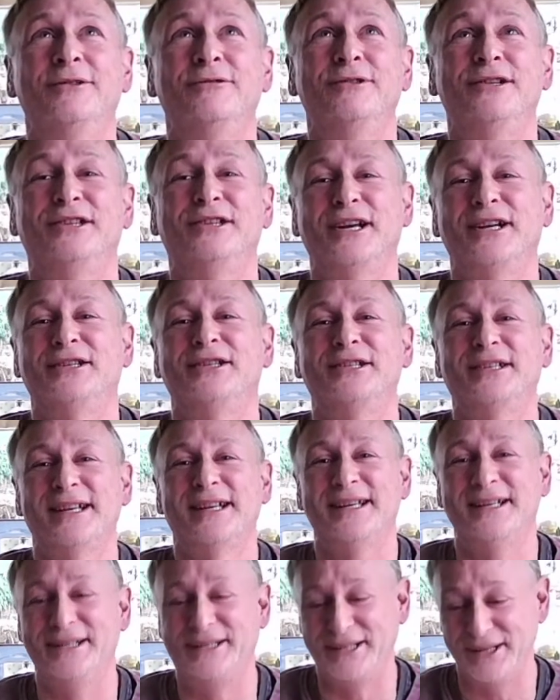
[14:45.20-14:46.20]

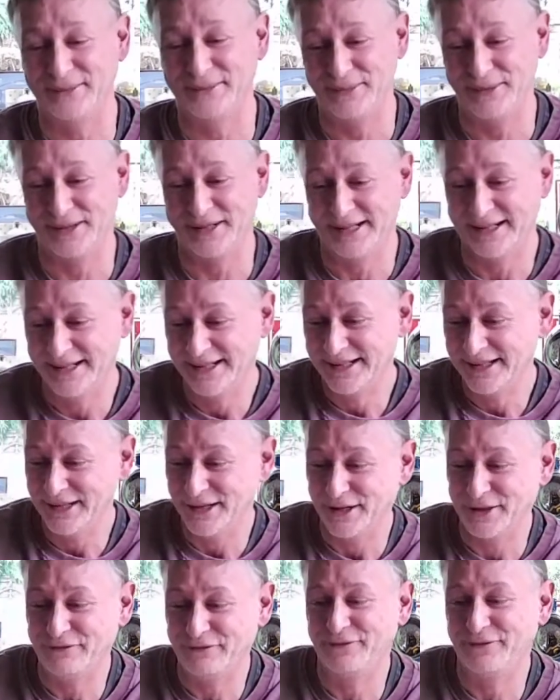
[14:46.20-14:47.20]
resuscitated with
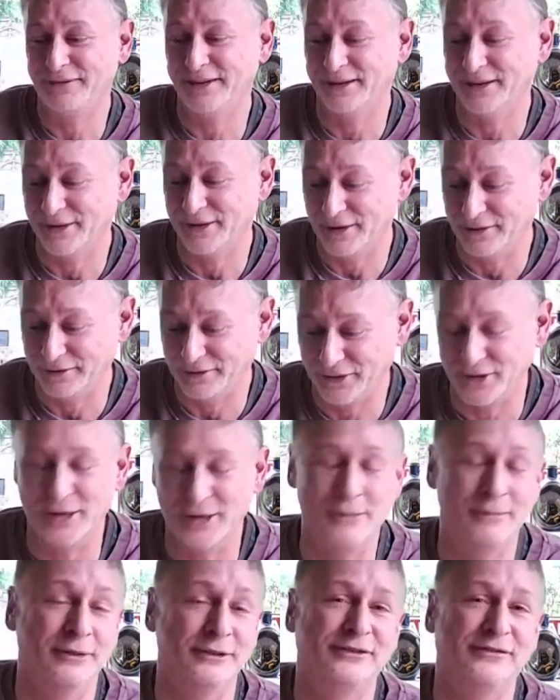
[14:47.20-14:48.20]
a
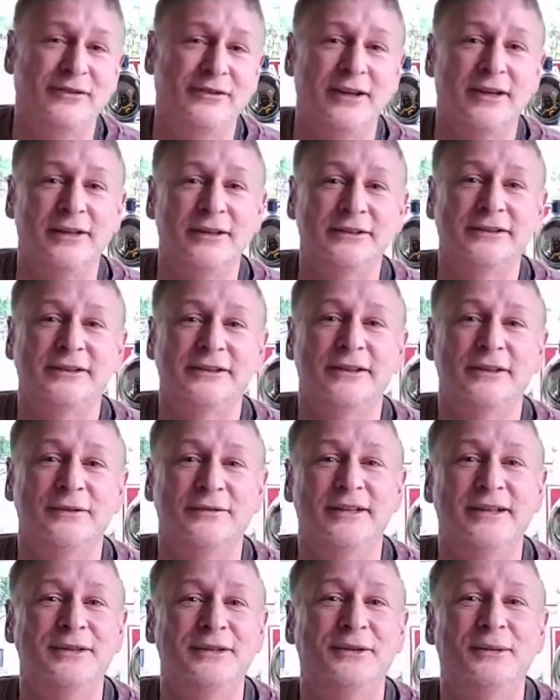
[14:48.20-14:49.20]
thermos flask
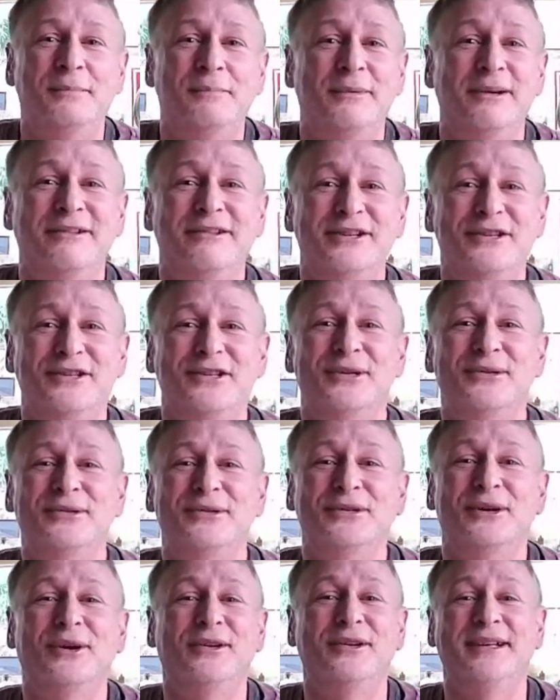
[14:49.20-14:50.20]
of lindenberry
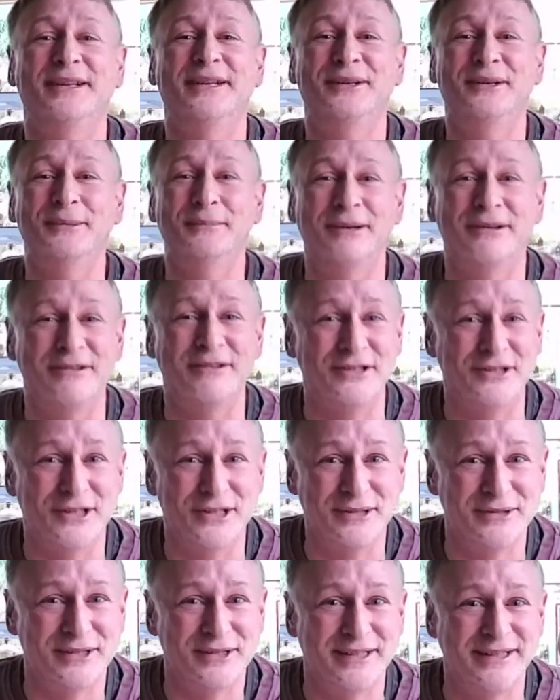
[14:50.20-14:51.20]
juice, hot lindenberry
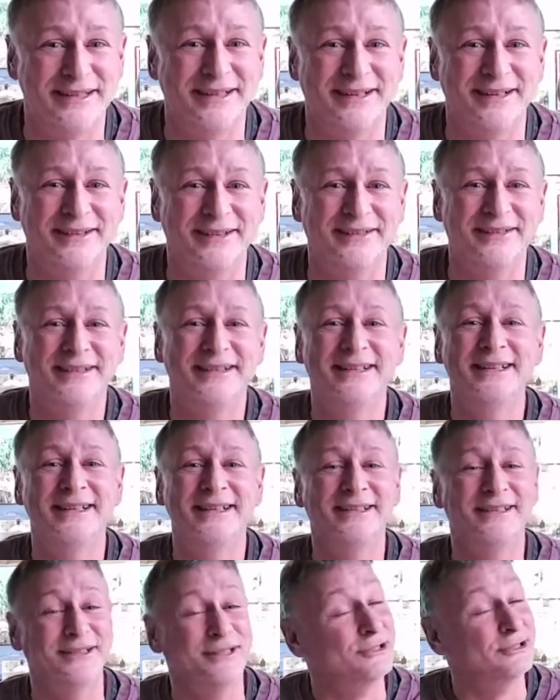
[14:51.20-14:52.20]
juice,
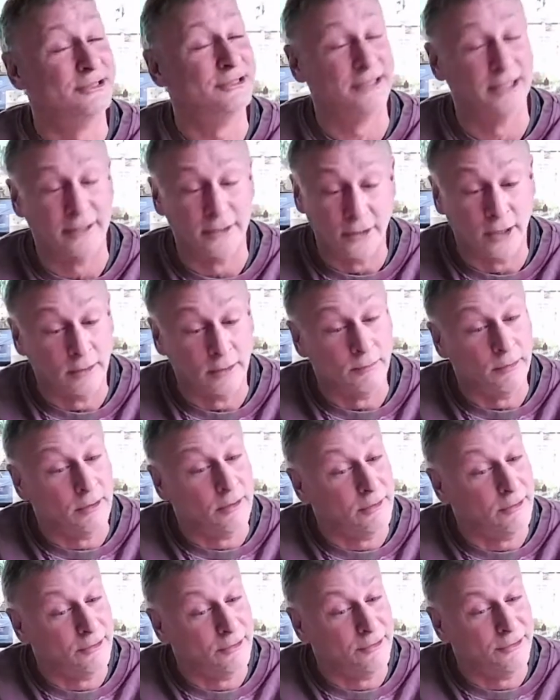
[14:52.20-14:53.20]
just sitting
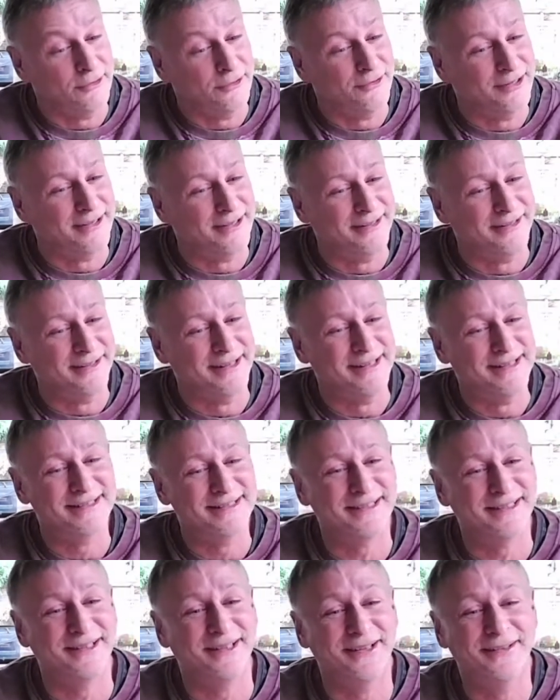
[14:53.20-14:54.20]
like
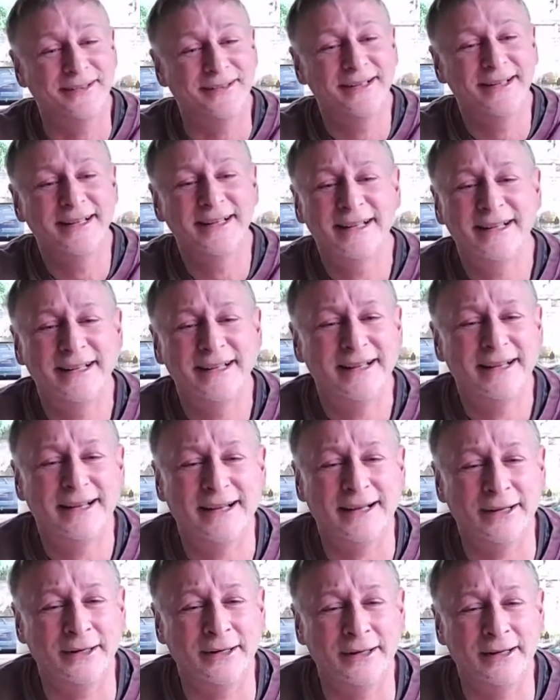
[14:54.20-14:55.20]
this,
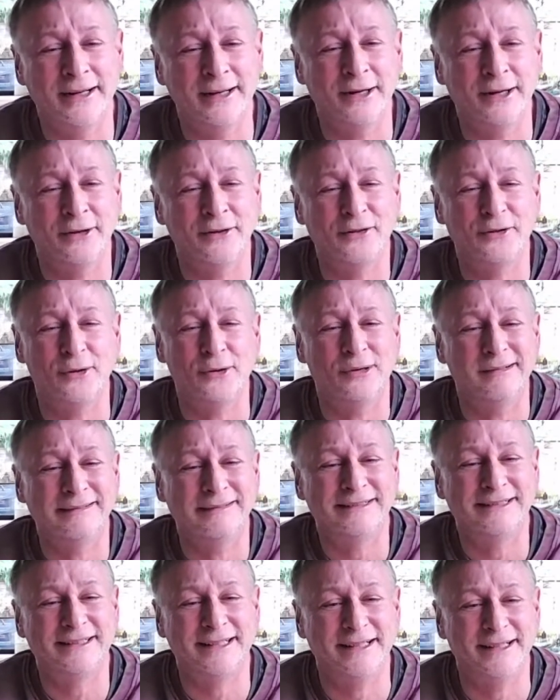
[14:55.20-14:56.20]
and I
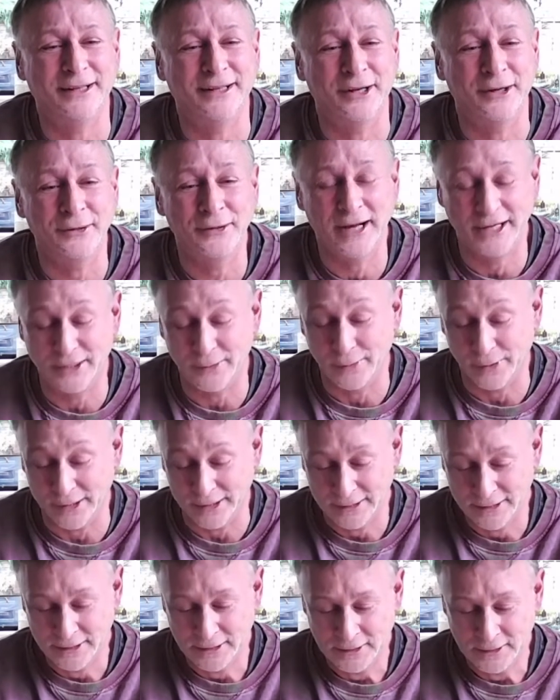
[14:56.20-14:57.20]
thought,
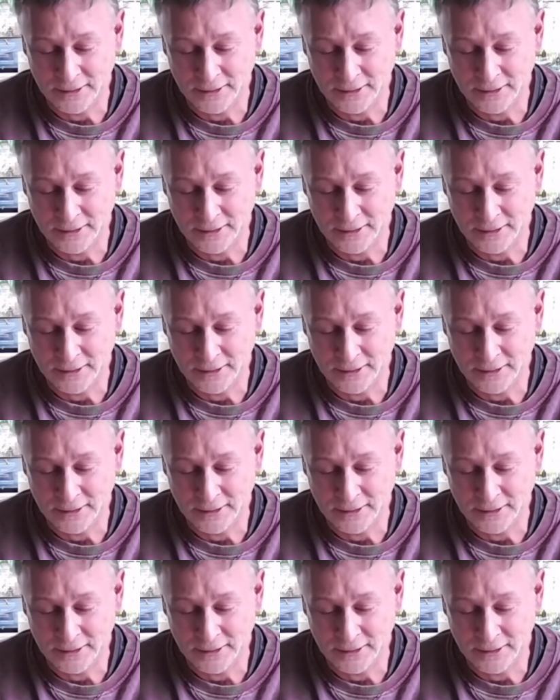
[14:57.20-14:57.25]
anyway.